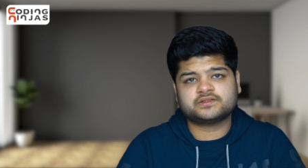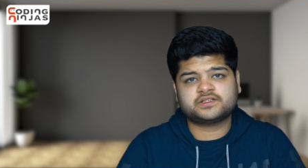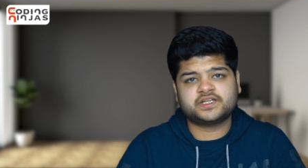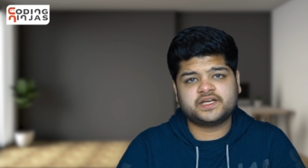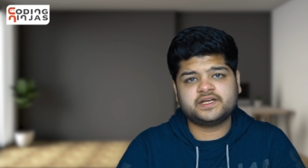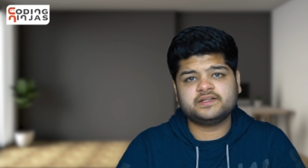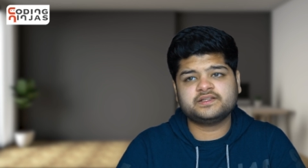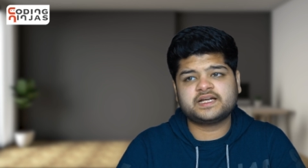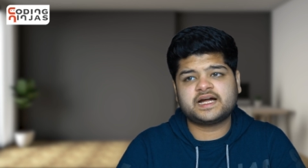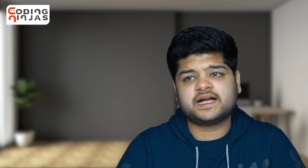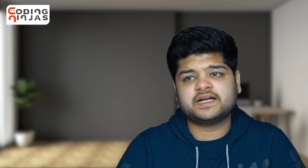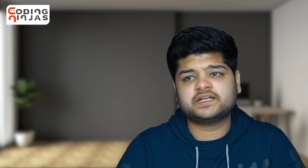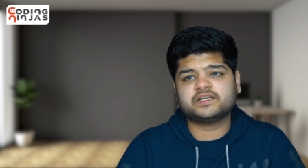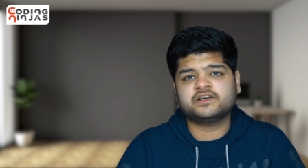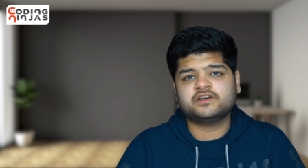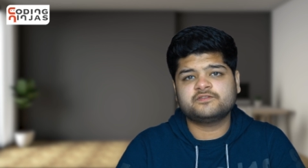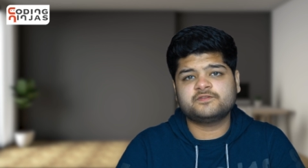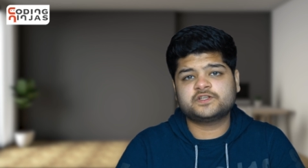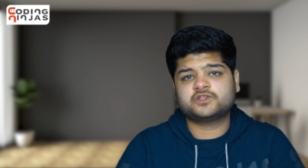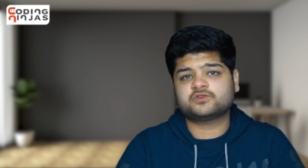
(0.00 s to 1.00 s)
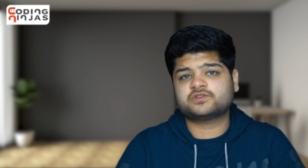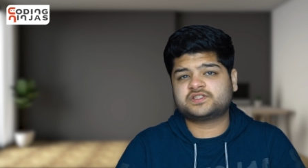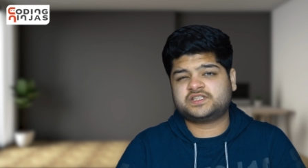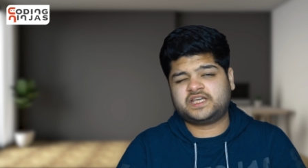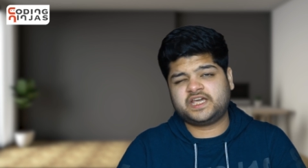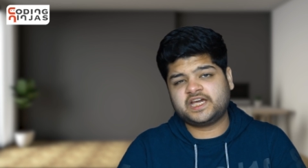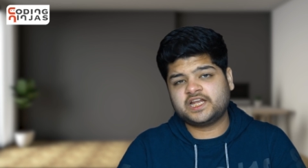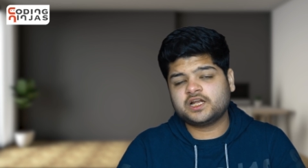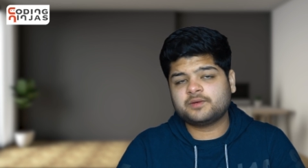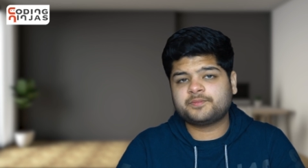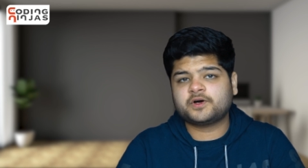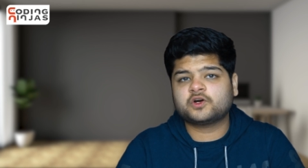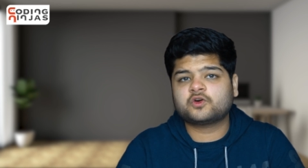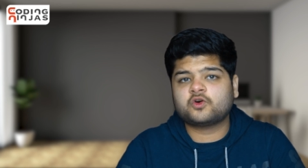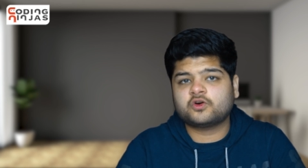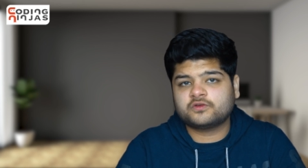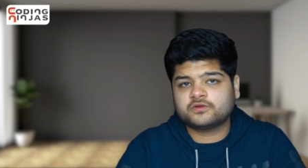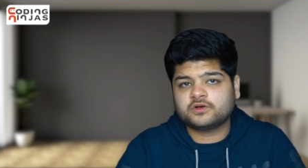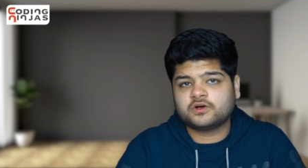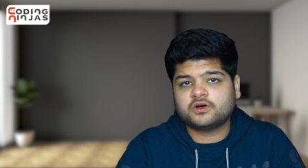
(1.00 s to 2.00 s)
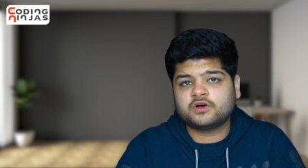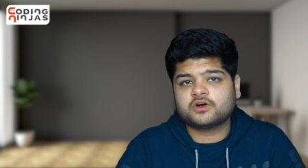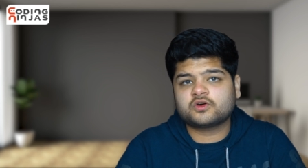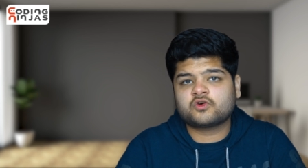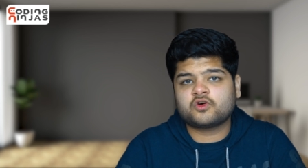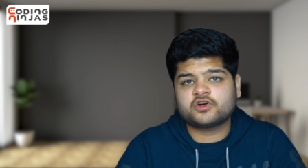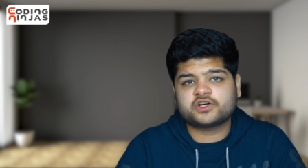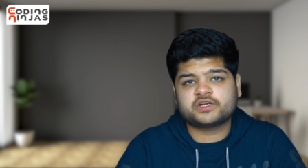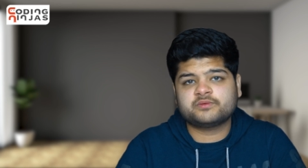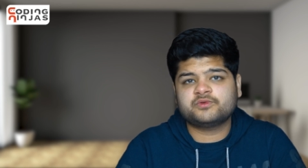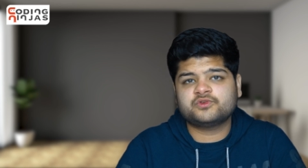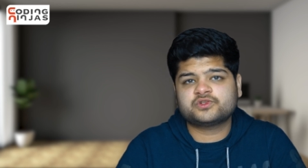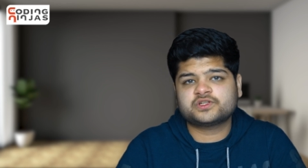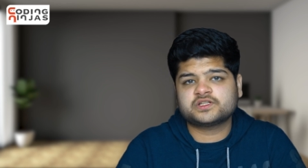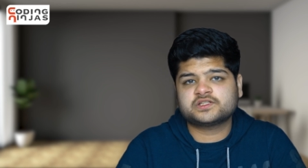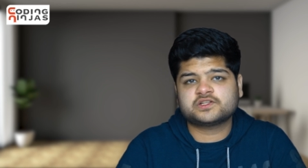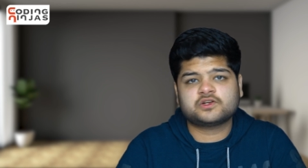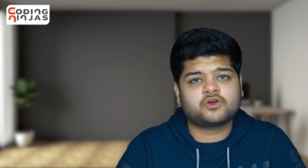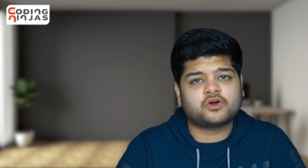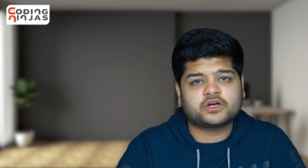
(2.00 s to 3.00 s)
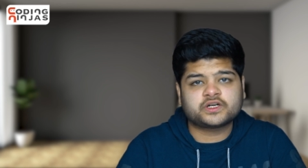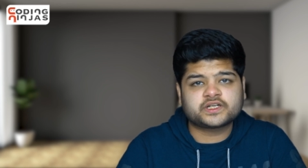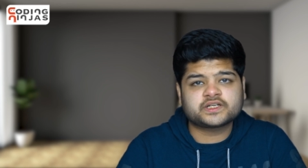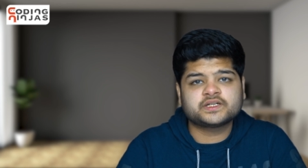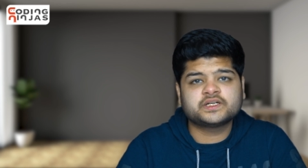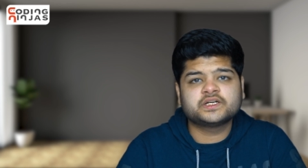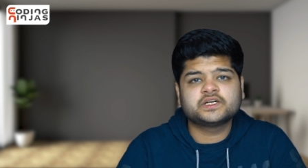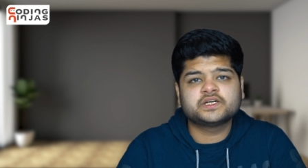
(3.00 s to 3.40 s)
thing that we should scale up our contributions a lot.